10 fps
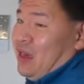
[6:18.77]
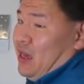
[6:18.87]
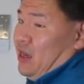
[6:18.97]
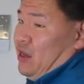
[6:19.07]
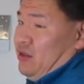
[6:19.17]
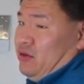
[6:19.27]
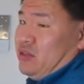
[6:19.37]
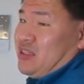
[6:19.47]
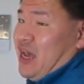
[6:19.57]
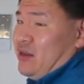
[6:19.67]
and
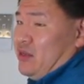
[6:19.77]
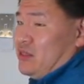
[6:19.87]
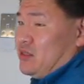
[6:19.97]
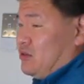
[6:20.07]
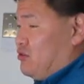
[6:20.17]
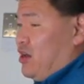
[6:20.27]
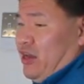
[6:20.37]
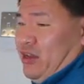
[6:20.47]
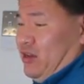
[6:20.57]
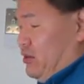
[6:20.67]
there's sadness and
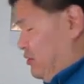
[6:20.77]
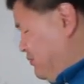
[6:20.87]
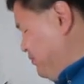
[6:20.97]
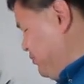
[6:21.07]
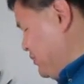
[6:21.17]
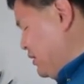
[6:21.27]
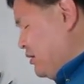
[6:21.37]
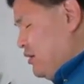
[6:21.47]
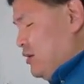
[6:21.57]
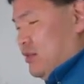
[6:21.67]
crying and
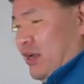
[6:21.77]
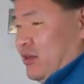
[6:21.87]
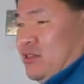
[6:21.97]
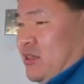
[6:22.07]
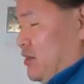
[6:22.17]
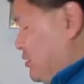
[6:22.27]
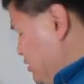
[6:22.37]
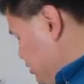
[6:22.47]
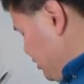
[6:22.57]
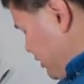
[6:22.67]
not a good scene.
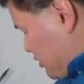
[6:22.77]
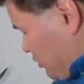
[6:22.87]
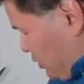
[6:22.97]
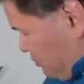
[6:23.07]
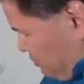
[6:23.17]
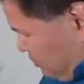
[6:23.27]
So anyways, go ahead and